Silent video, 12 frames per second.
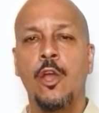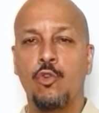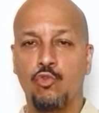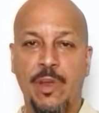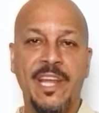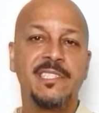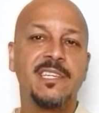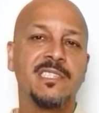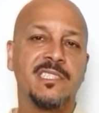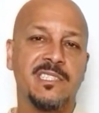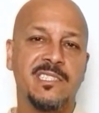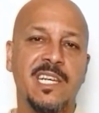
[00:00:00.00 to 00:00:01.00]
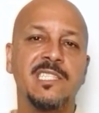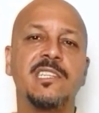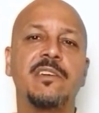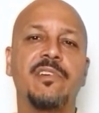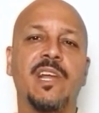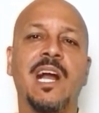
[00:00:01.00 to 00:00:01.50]
Race is a
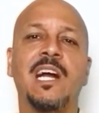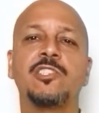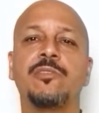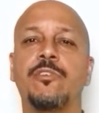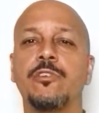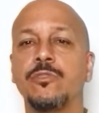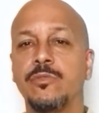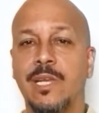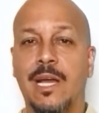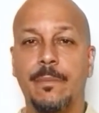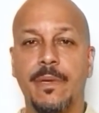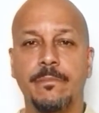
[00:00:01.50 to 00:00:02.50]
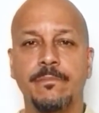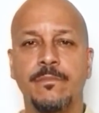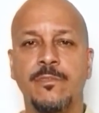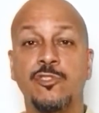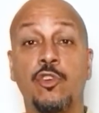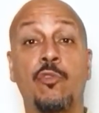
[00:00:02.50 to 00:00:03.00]
sensitive and controversial topic,
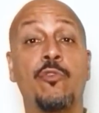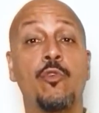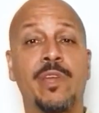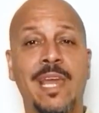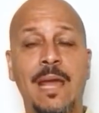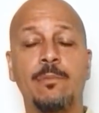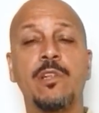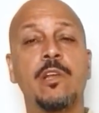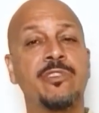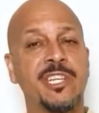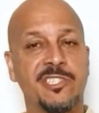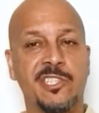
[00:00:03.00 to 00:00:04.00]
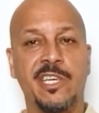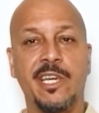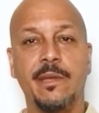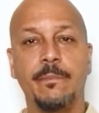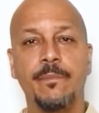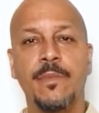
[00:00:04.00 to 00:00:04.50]
so vocabulary is
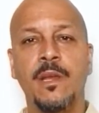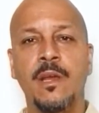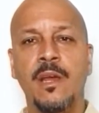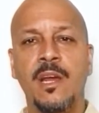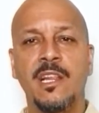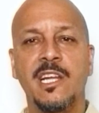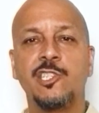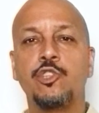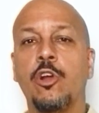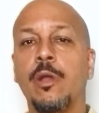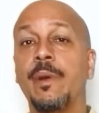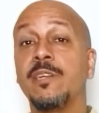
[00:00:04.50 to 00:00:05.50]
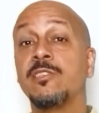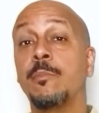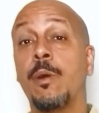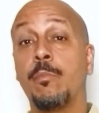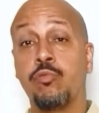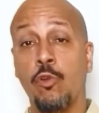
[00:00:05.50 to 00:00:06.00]
key. Let's talk about some
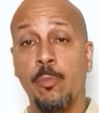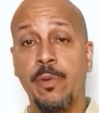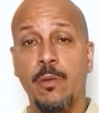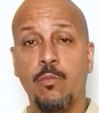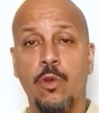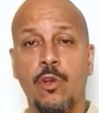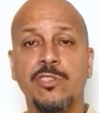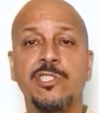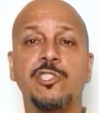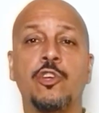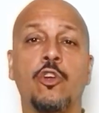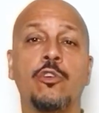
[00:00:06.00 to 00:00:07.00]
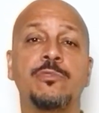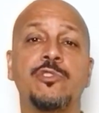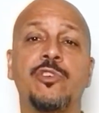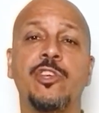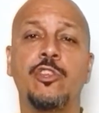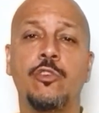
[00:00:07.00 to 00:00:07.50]
appropriate words and terms you
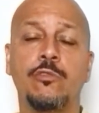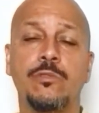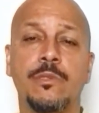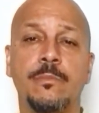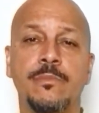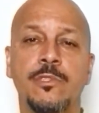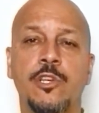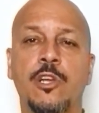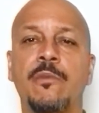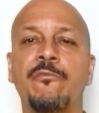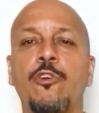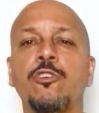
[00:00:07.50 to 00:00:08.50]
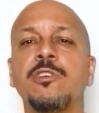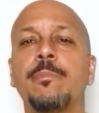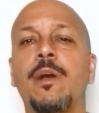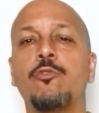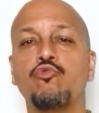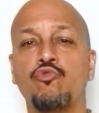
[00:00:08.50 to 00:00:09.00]
can use to converse
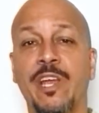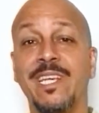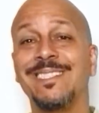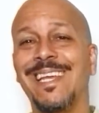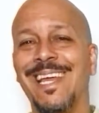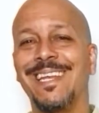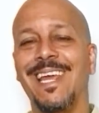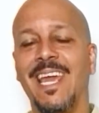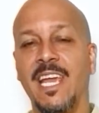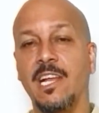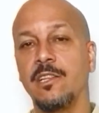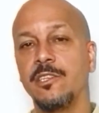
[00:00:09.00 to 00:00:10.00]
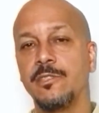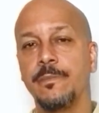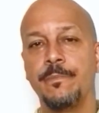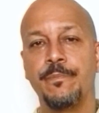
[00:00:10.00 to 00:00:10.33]
about race in English.